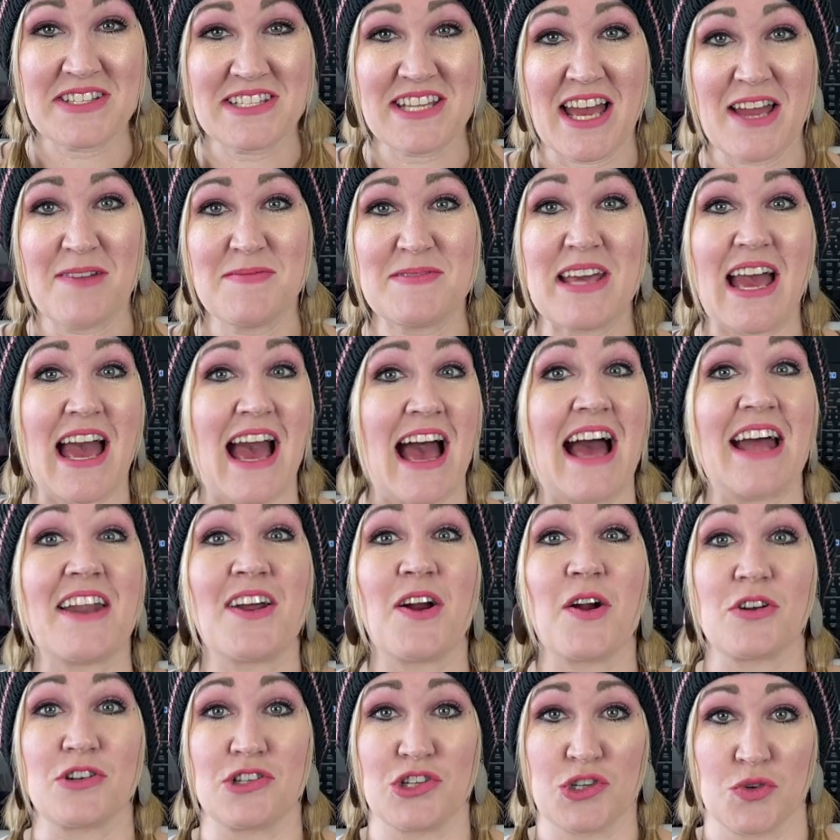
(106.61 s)
time to add
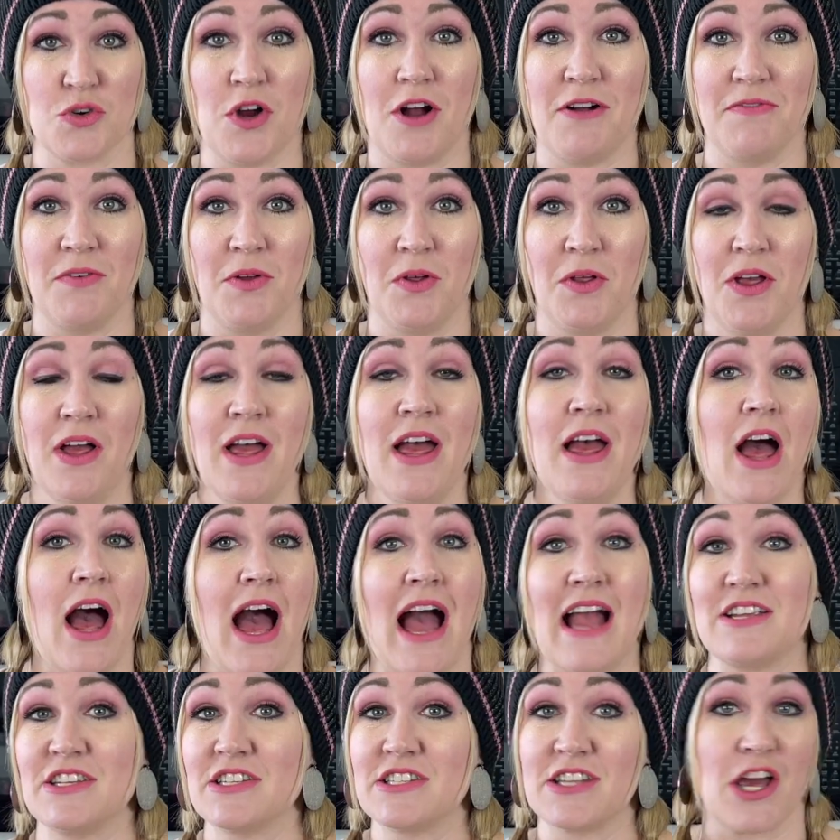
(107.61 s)
our truffle.
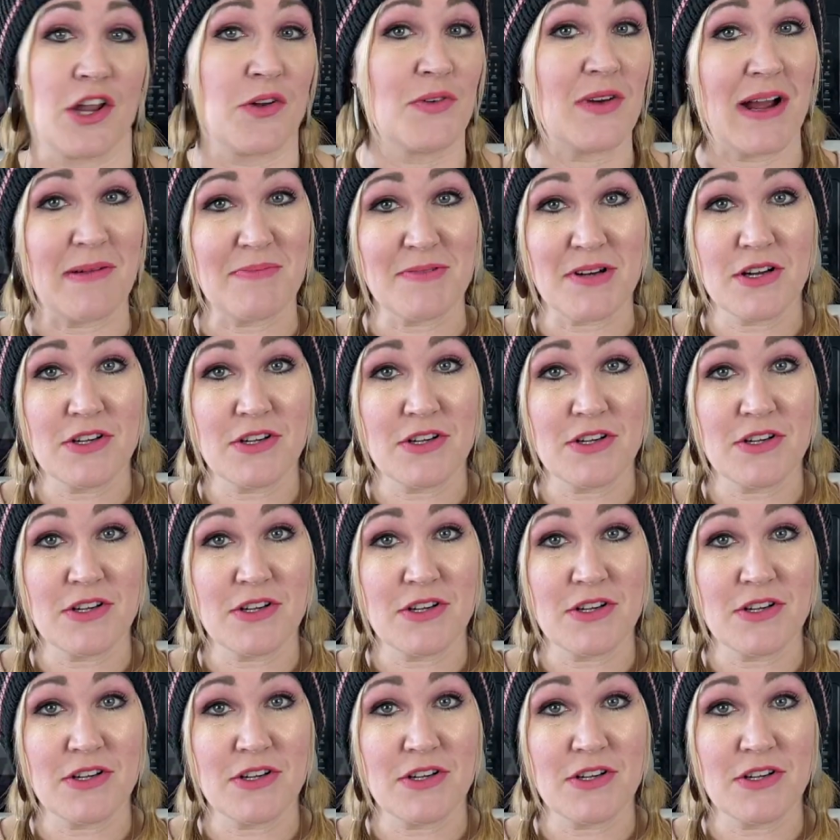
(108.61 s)
I just unwrapped our